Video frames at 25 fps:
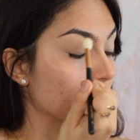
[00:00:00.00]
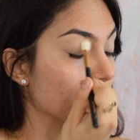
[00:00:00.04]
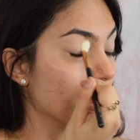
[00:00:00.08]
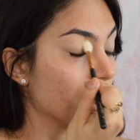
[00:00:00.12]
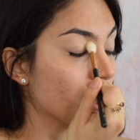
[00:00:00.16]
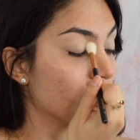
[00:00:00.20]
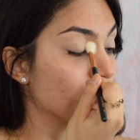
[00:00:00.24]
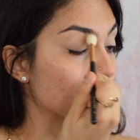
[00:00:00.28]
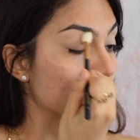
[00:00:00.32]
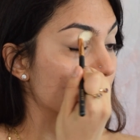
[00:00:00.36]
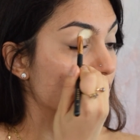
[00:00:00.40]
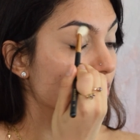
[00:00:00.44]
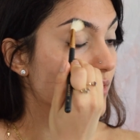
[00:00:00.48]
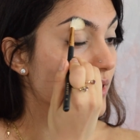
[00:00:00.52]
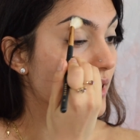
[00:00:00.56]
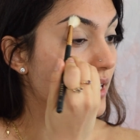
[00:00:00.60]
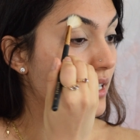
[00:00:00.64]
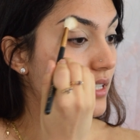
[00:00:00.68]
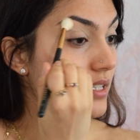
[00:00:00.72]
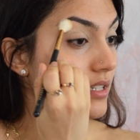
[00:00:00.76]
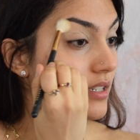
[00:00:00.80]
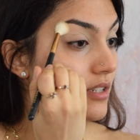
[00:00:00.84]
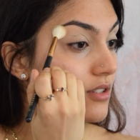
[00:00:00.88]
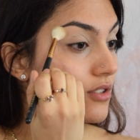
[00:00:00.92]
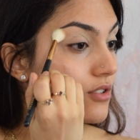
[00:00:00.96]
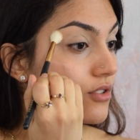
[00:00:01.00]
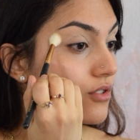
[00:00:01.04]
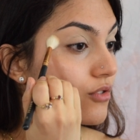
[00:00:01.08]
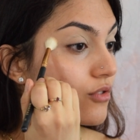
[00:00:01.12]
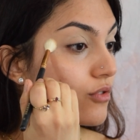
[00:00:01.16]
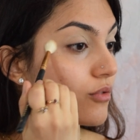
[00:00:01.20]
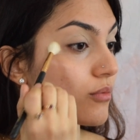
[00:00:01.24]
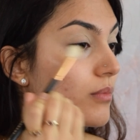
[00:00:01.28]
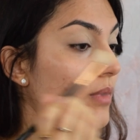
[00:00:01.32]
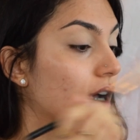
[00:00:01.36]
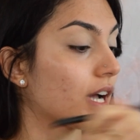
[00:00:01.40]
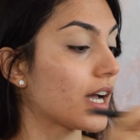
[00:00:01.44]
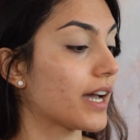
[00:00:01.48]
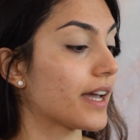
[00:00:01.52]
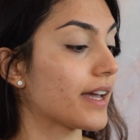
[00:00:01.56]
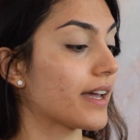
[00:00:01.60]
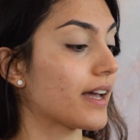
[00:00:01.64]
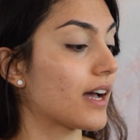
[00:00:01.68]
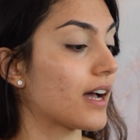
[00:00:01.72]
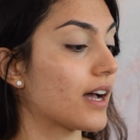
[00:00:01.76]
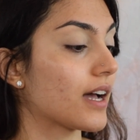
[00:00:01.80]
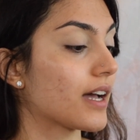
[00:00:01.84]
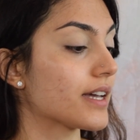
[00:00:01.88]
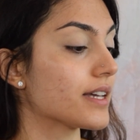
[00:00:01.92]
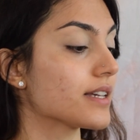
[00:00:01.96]
I'm choosing to do my
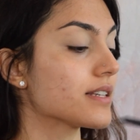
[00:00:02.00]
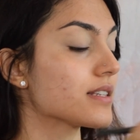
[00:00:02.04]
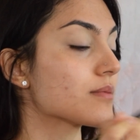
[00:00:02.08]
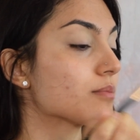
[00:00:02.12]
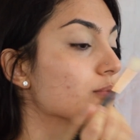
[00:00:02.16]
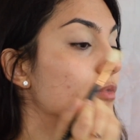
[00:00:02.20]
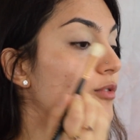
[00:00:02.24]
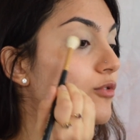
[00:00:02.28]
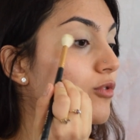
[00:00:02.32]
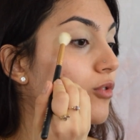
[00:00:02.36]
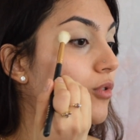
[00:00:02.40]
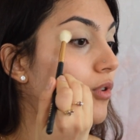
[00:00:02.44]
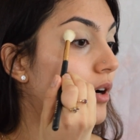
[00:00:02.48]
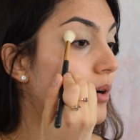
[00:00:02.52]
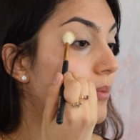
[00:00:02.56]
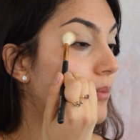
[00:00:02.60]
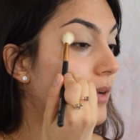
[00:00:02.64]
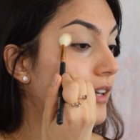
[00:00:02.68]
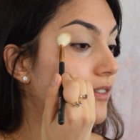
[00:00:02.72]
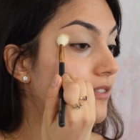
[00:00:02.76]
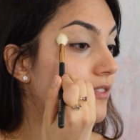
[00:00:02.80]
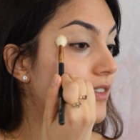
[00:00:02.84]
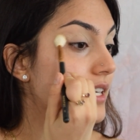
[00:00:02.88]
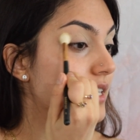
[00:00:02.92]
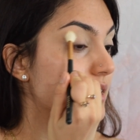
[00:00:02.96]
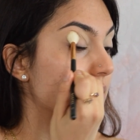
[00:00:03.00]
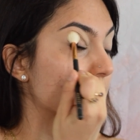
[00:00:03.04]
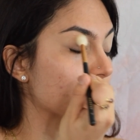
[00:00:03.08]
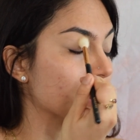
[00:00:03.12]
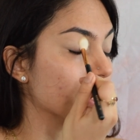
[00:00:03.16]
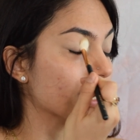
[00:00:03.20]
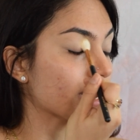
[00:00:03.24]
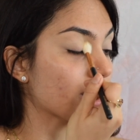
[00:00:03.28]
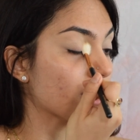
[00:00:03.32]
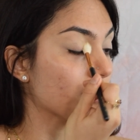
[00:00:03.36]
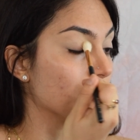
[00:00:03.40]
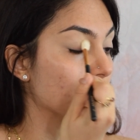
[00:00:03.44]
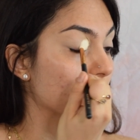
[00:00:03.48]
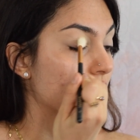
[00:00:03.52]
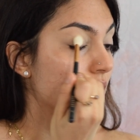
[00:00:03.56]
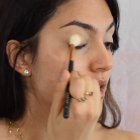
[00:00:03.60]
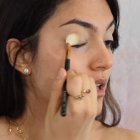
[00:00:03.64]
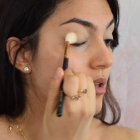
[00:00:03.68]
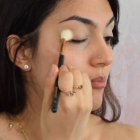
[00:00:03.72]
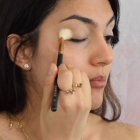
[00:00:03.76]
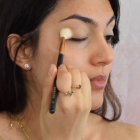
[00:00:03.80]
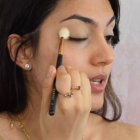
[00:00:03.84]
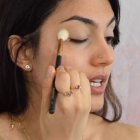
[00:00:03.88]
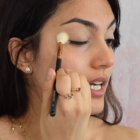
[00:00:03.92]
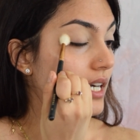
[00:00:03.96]
eyes before my face makeup
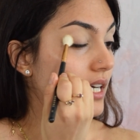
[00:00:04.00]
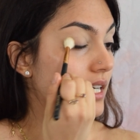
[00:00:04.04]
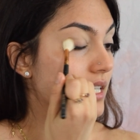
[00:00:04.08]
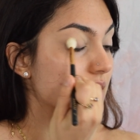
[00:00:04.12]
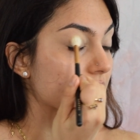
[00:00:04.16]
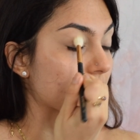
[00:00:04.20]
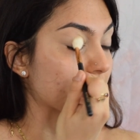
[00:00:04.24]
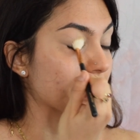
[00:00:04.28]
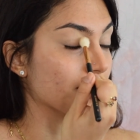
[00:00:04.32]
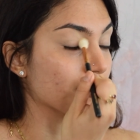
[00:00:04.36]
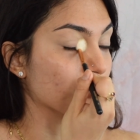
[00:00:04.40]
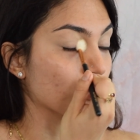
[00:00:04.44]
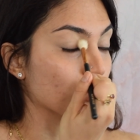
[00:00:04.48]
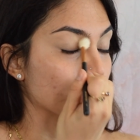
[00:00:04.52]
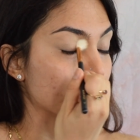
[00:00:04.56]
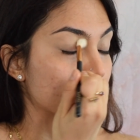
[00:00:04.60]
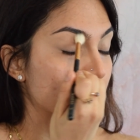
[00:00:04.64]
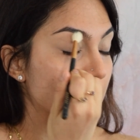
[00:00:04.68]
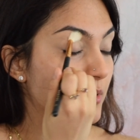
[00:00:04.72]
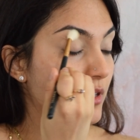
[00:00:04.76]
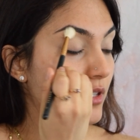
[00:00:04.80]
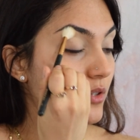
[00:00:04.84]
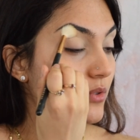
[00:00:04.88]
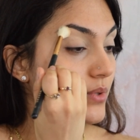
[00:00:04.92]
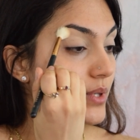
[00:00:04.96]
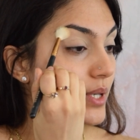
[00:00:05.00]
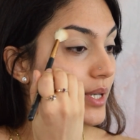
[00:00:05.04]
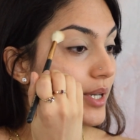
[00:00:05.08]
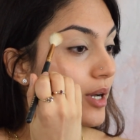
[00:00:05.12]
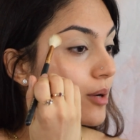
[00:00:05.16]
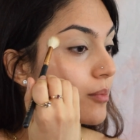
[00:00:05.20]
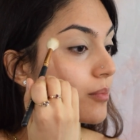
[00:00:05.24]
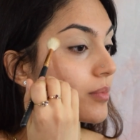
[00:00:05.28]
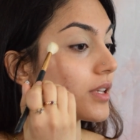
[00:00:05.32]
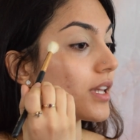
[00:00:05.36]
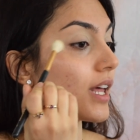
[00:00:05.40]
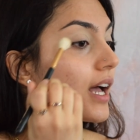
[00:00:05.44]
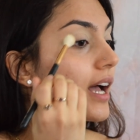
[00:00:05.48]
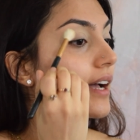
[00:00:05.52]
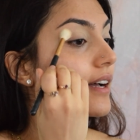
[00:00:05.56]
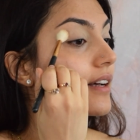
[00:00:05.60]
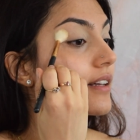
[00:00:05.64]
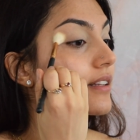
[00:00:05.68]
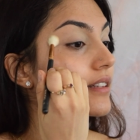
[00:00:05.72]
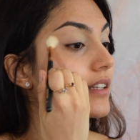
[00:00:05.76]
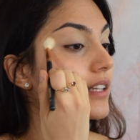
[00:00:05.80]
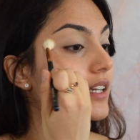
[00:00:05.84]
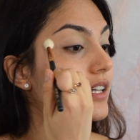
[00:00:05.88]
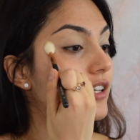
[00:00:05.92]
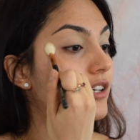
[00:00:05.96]
because I am going to be using a black
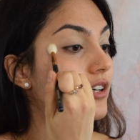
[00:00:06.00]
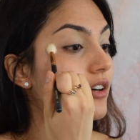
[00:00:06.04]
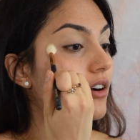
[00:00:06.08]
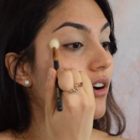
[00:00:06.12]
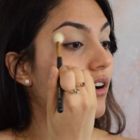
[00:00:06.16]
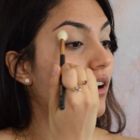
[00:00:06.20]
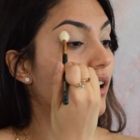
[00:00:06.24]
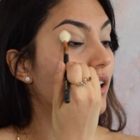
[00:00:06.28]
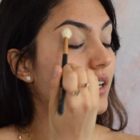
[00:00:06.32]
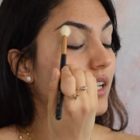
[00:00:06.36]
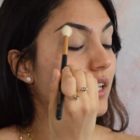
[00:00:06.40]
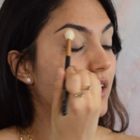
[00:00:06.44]
later on,